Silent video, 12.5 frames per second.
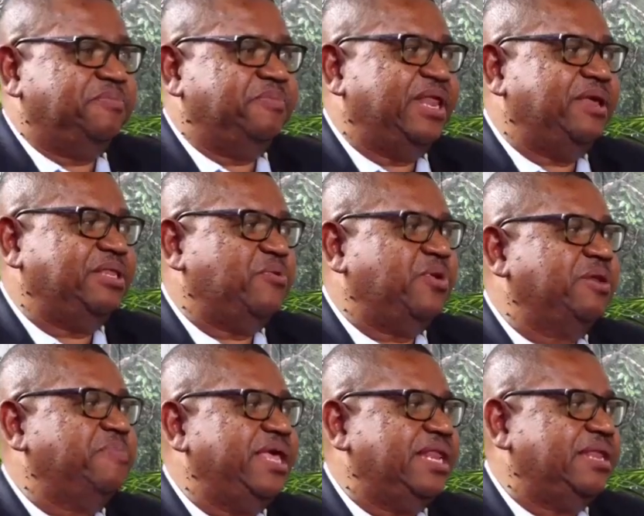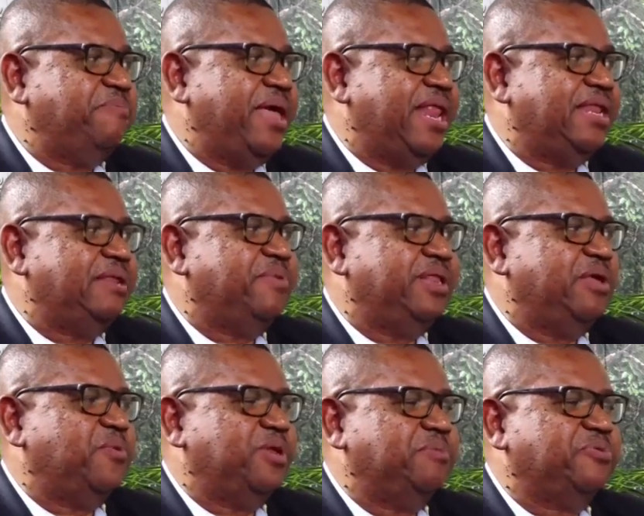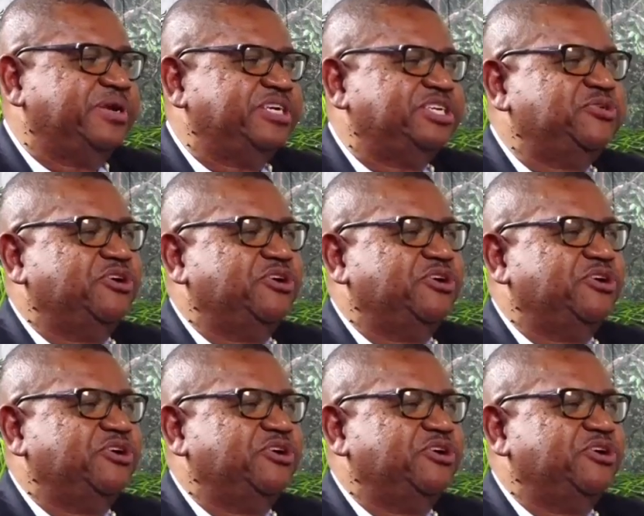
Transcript: But they want to be independent, but they want the British to